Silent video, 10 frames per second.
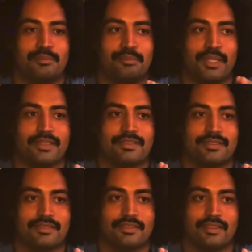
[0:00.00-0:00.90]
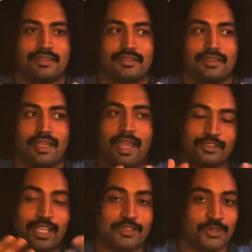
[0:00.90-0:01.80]
but
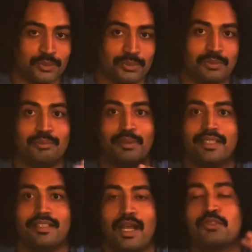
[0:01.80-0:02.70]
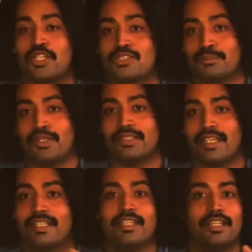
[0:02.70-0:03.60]
actually I do. But I'll touch upon
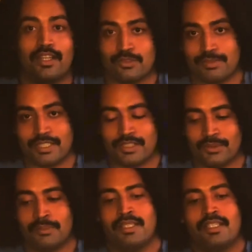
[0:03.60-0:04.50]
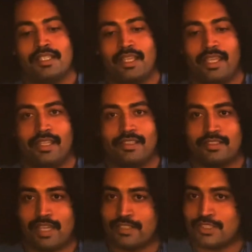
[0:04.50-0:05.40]
that in another video and
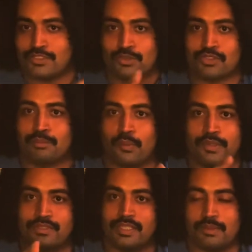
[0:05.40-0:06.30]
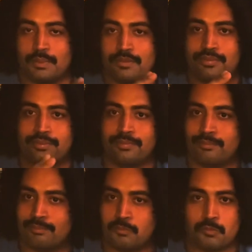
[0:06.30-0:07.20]
kind of touch on some points dealing with
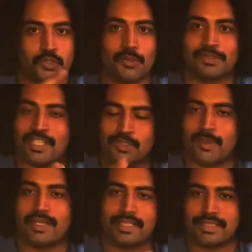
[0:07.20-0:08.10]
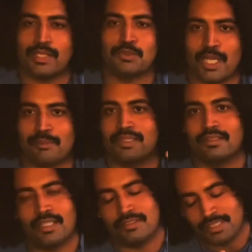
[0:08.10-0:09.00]
certain things around that same topic,
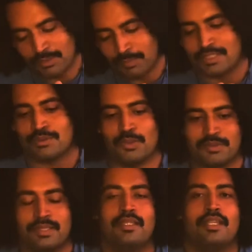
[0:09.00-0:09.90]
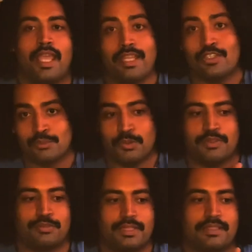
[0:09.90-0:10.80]
dealing with this movie and other
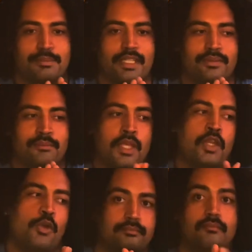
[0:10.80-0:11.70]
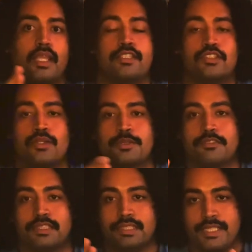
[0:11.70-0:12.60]
movies for that matter. In terms
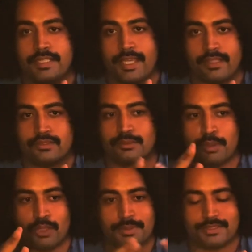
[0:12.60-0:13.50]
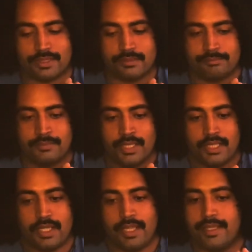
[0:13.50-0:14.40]
of the lead actor, Paul Mescal
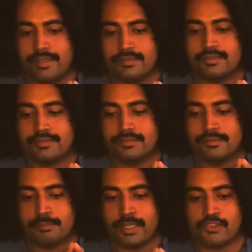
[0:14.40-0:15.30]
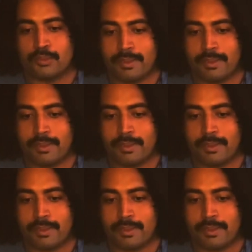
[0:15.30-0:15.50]
and Pedro